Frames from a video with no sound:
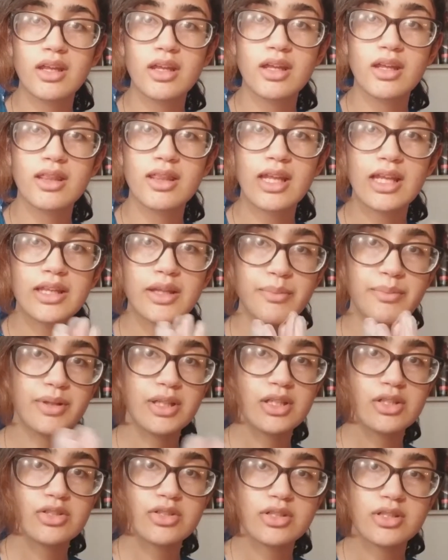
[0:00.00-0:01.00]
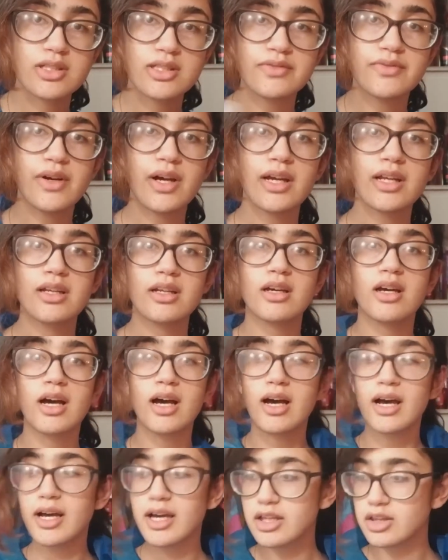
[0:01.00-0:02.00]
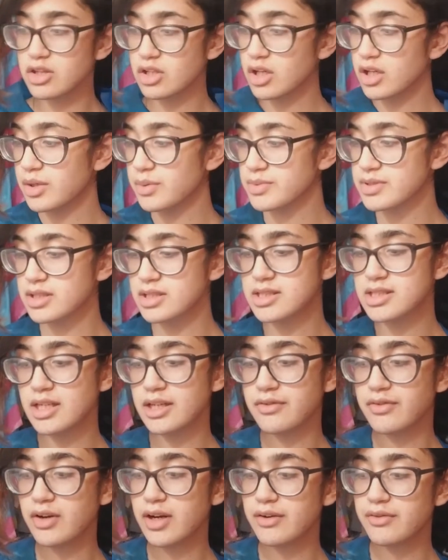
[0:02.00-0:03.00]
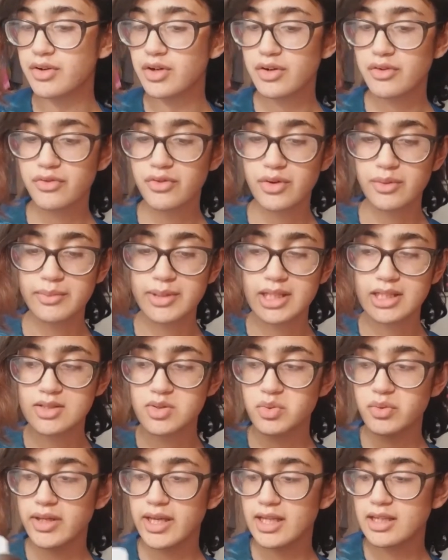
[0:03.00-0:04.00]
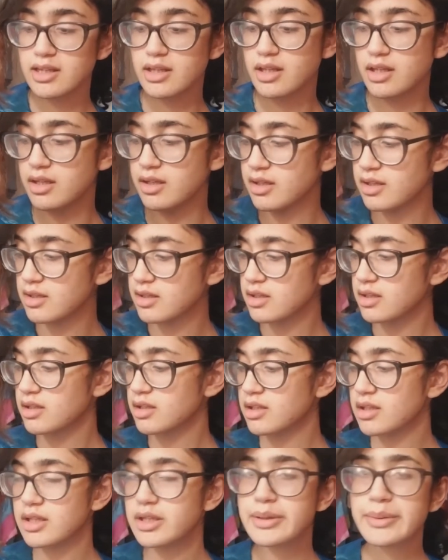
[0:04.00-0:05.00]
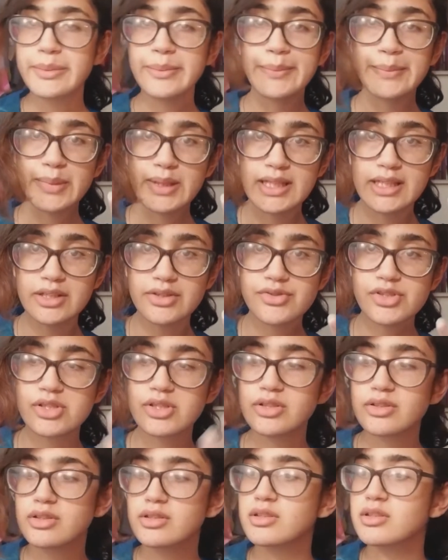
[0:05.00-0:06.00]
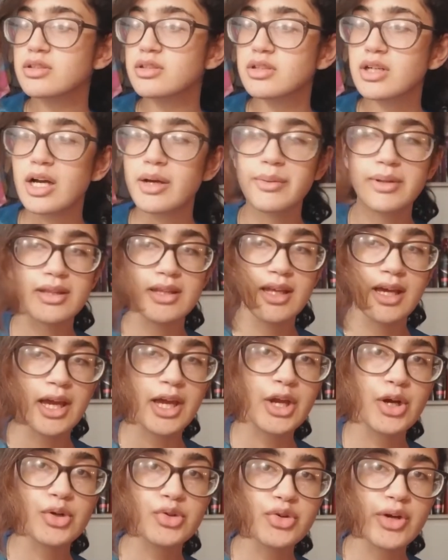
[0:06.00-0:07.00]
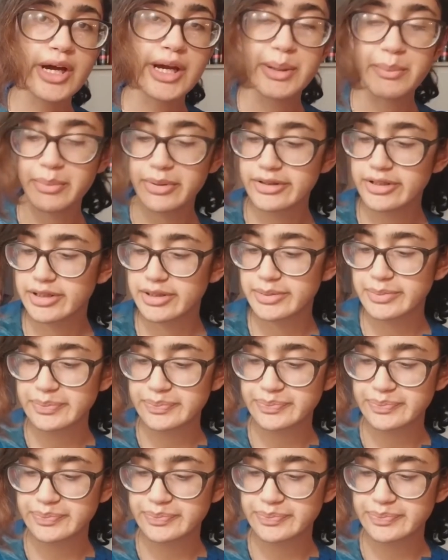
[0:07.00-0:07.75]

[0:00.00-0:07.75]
that the bleach is fine. I thought it was going to take forever for me to get the bleach, I mean the hair dry, but um,